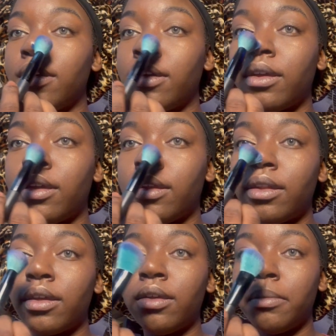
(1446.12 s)
and hit the
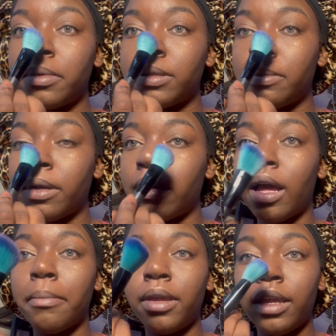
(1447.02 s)
cupid's bow.
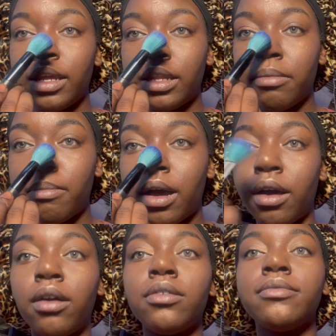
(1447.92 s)
I mean, hit the
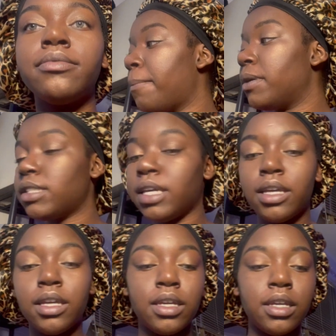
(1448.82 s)
ball. I'm gonna
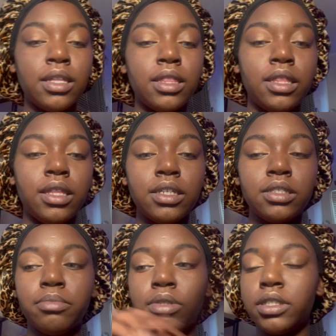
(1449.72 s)
take this
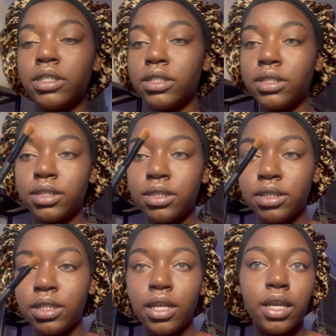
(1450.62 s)
brush
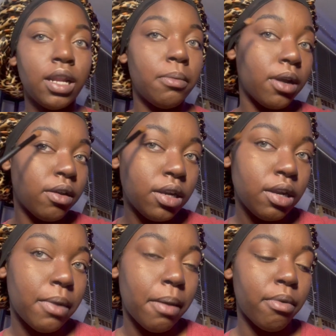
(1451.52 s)
and I'm gonna go under
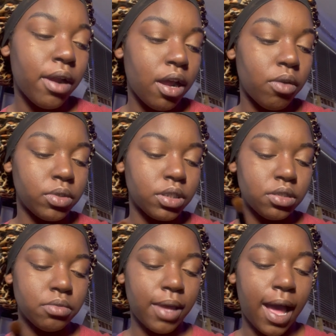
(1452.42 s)
my brow with
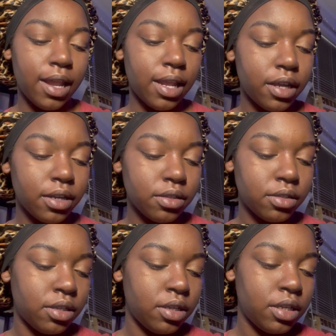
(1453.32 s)
some highlighter
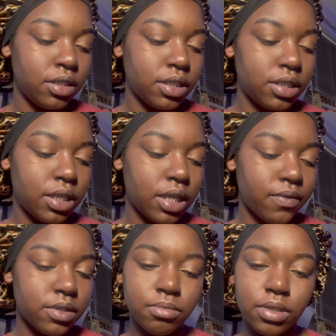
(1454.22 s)
just to give
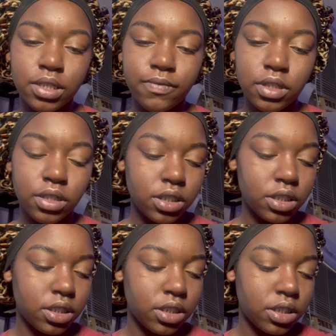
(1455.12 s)
it some
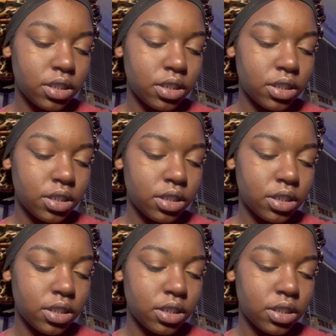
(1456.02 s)
definition.